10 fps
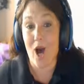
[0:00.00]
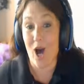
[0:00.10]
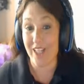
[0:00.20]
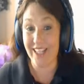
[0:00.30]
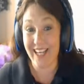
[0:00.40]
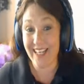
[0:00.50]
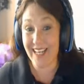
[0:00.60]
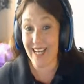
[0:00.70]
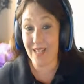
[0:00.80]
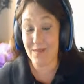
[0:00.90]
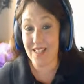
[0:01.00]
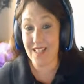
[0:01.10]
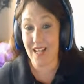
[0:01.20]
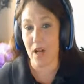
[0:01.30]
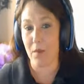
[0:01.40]
online games,
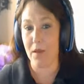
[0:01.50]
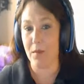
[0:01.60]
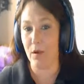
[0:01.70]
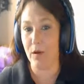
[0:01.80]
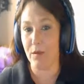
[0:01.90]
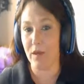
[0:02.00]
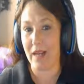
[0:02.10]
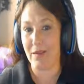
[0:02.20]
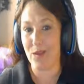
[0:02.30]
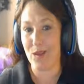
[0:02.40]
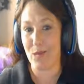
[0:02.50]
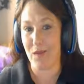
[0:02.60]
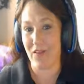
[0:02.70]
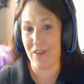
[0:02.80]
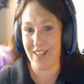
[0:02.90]
and I'll play more and more games with
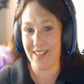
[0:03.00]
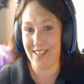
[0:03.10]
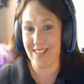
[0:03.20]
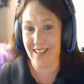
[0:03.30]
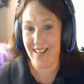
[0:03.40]
my friends.